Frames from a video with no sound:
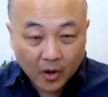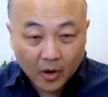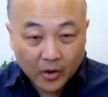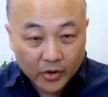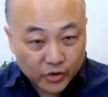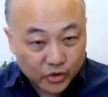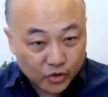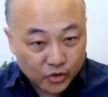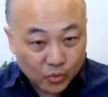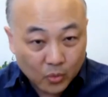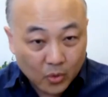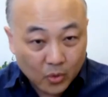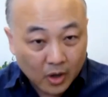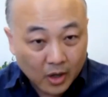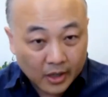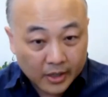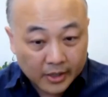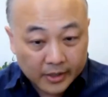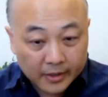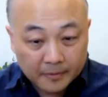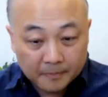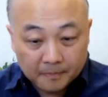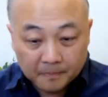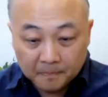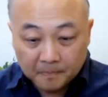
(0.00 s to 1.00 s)
as you want.
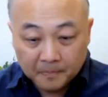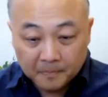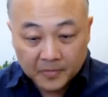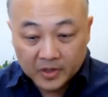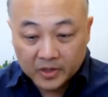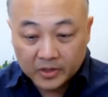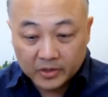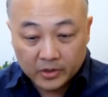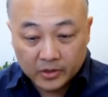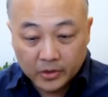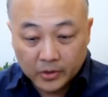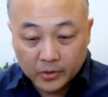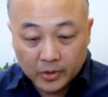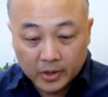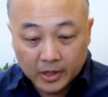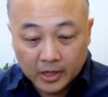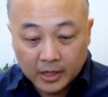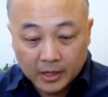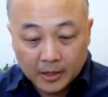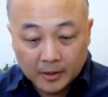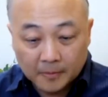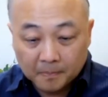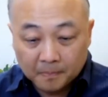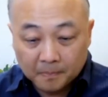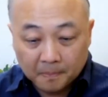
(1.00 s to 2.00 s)

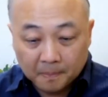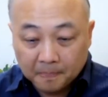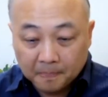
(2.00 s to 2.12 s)
So